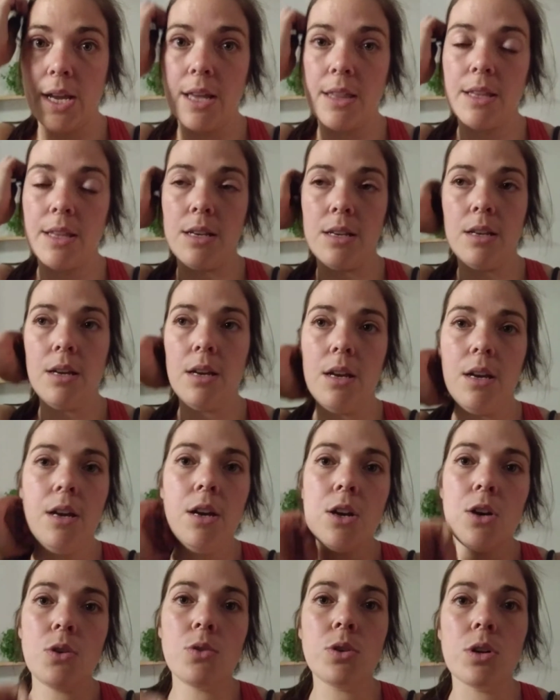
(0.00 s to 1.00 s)
And then
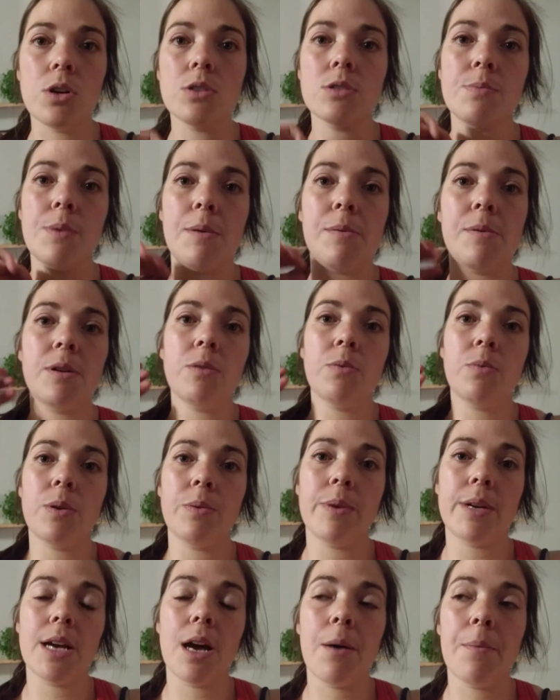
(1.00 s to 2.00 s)
who knows, maybe when
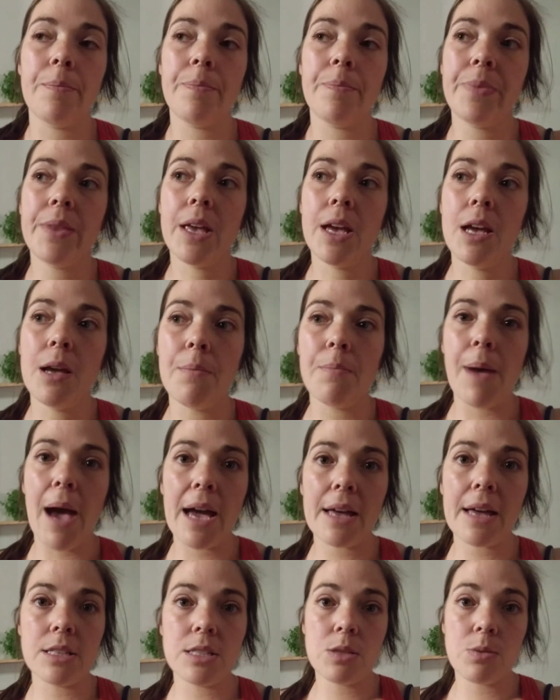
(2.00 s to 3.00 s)
we come
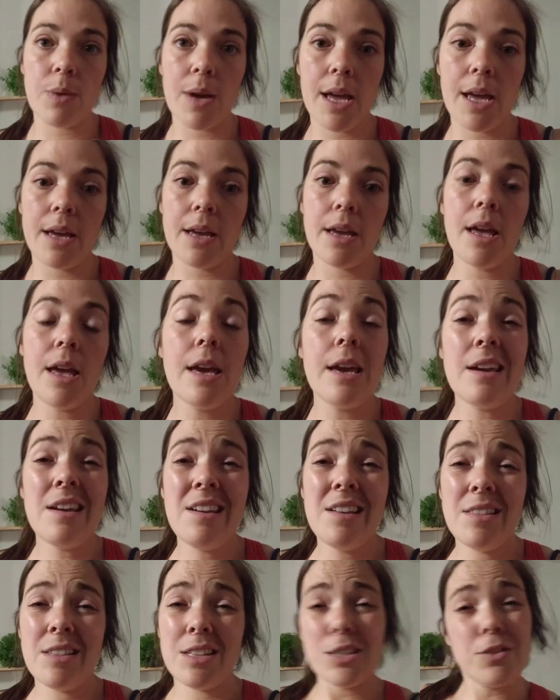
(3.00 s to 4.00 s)
back this way
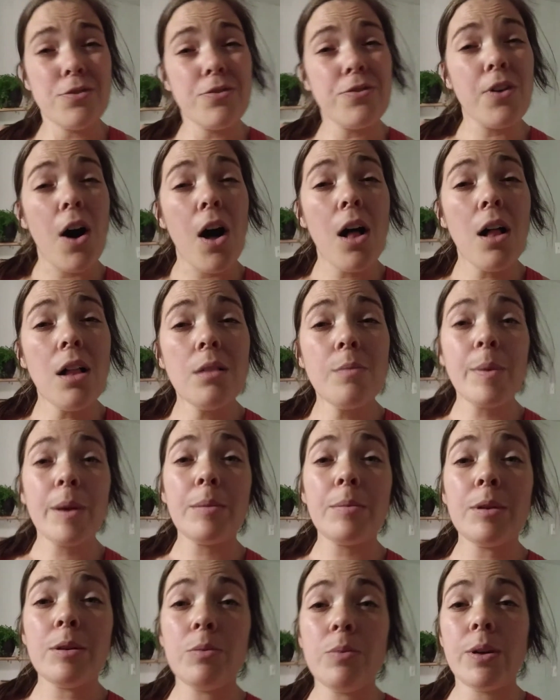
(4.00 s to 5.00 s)
this fall,
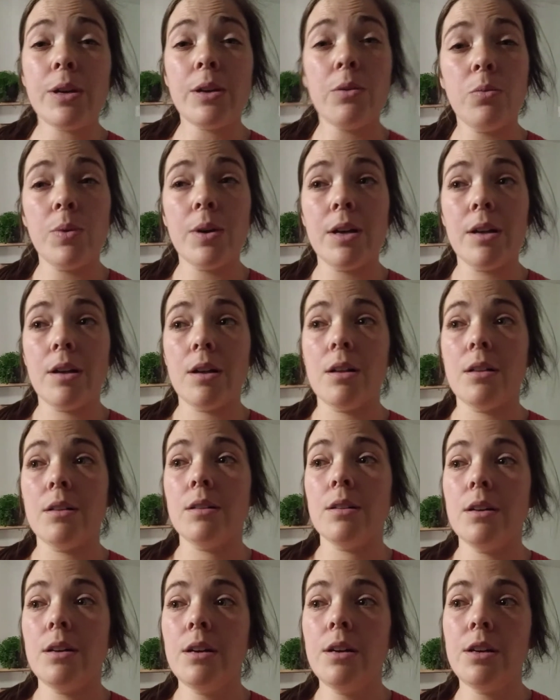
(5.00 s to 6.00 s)
maybe we
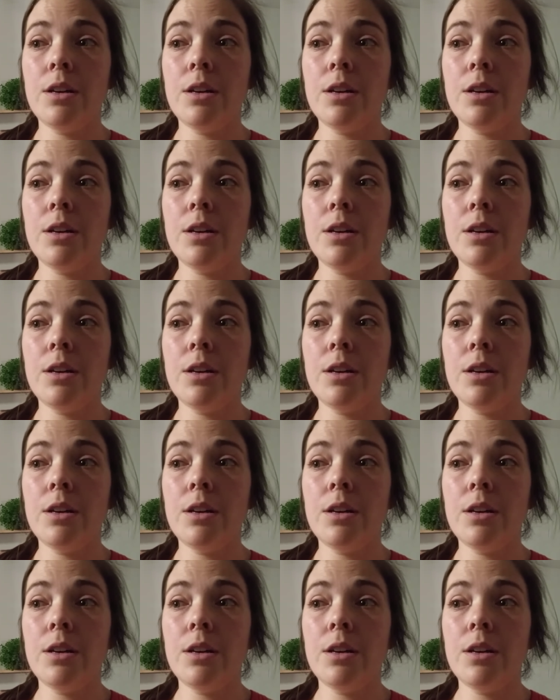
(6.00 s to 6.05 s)
will